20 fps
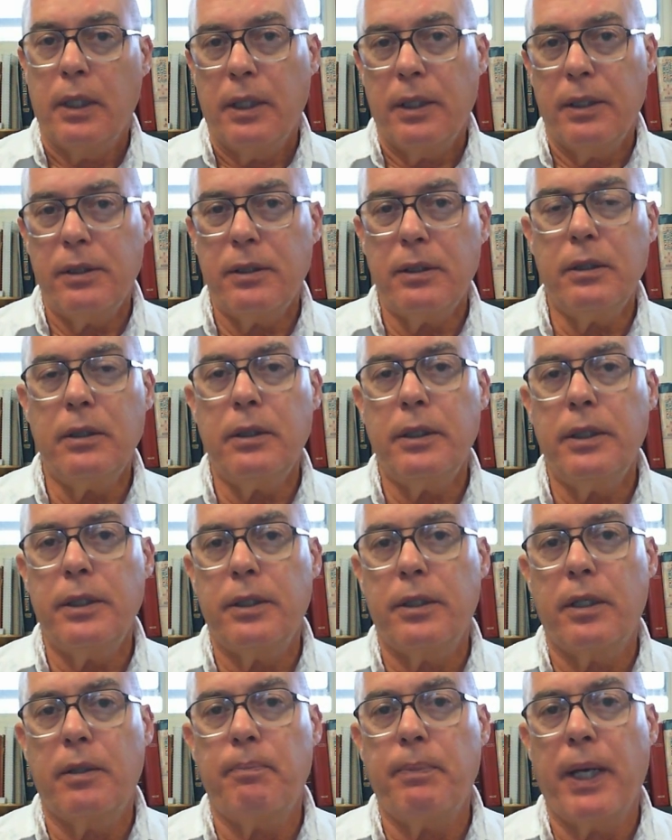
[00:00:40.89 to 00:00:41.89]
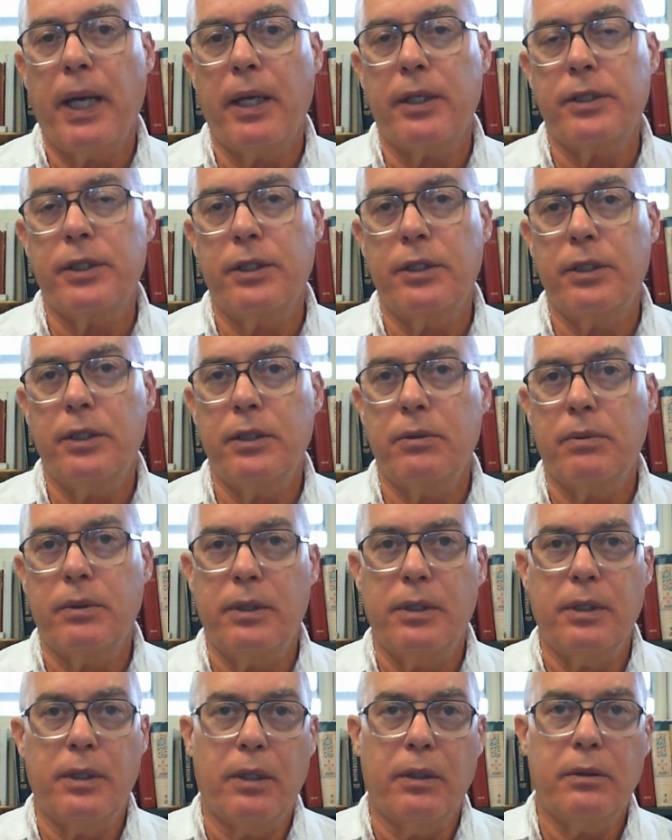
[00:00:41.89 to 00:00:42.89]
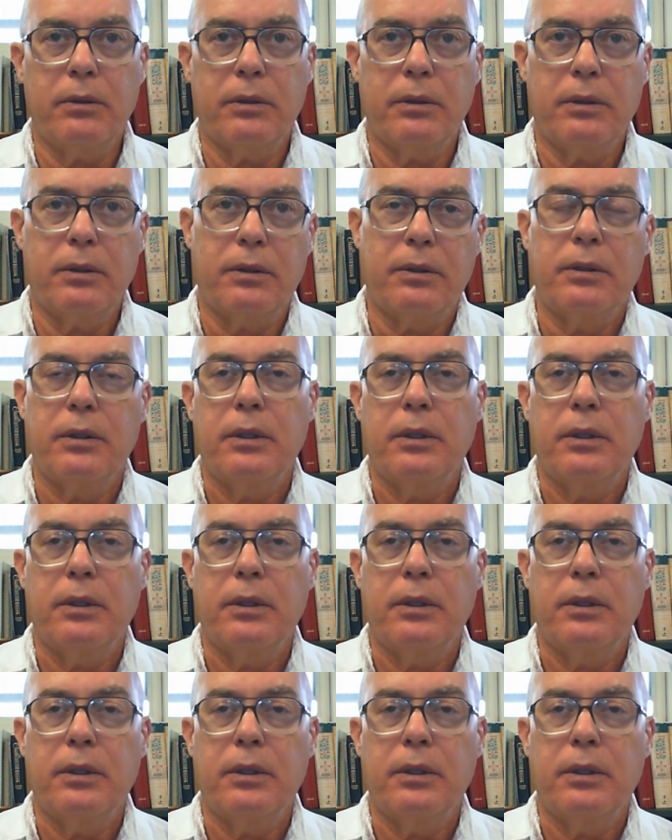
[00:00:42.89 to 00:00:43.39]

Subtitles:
And certainly there are passages, you know, or